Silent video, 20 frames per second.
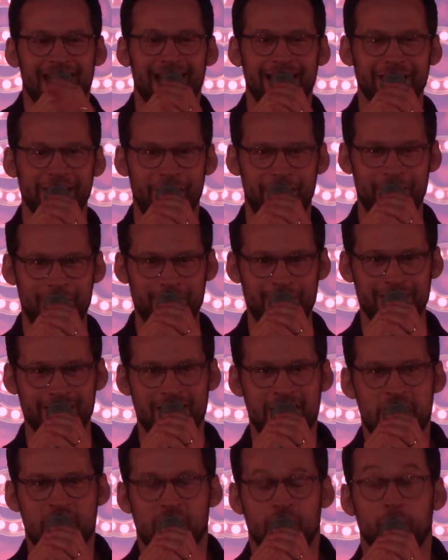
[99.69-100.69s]
Hello?
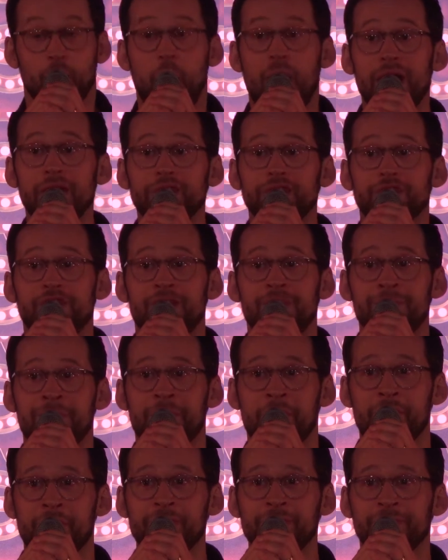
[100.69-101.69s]
Why don't you
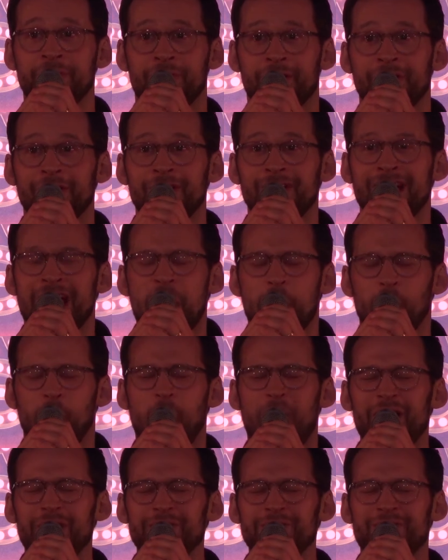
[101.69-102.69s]
come over?
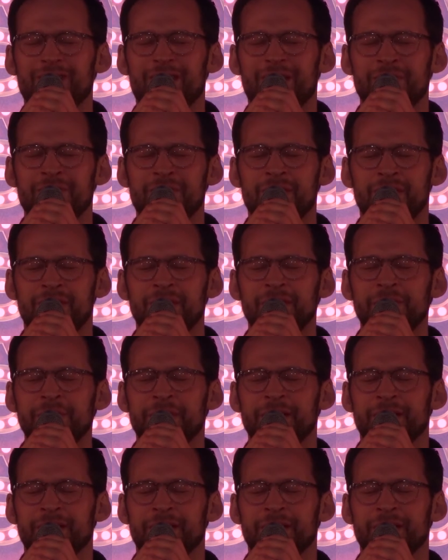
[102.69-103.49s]
Why don't you come up